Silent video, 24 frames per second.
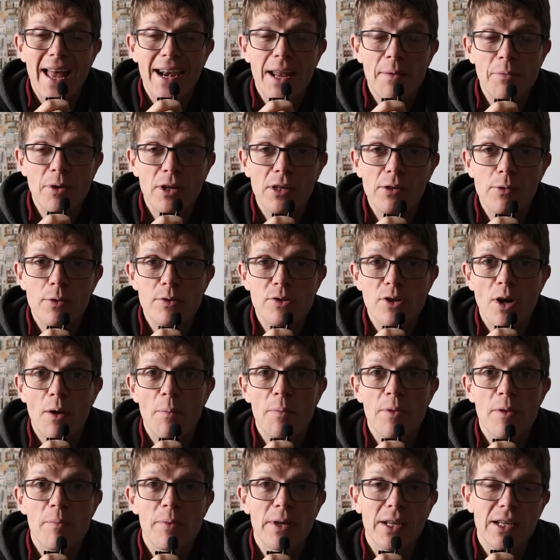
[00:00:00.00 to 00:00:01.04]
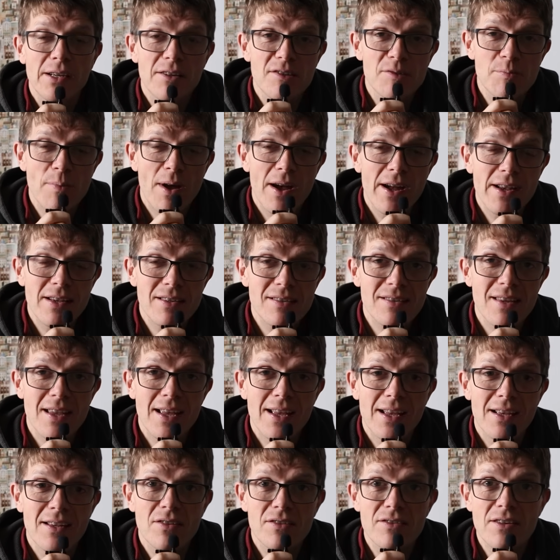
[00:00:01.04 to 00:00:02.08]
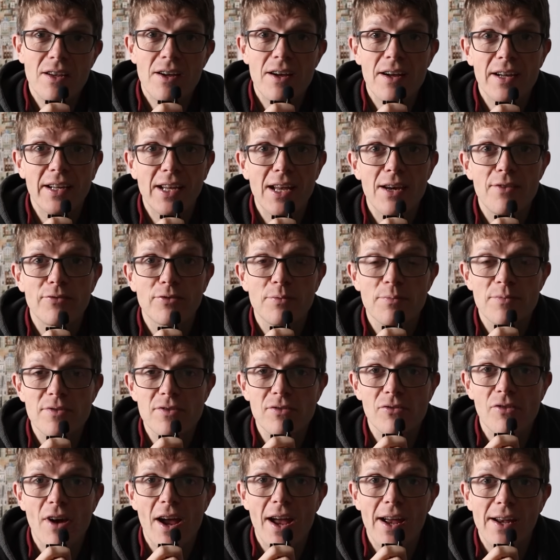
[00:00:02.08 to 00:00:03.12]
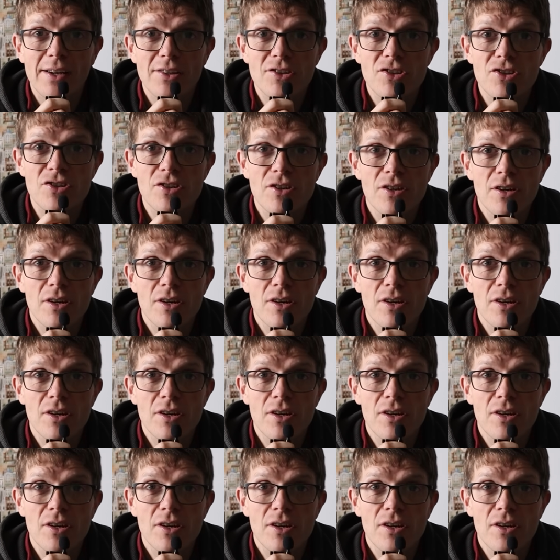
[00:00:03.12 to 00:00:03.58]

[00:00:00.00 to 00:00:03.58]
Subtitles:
and I'm going to adopt the beginner's mindset to start again from scratch.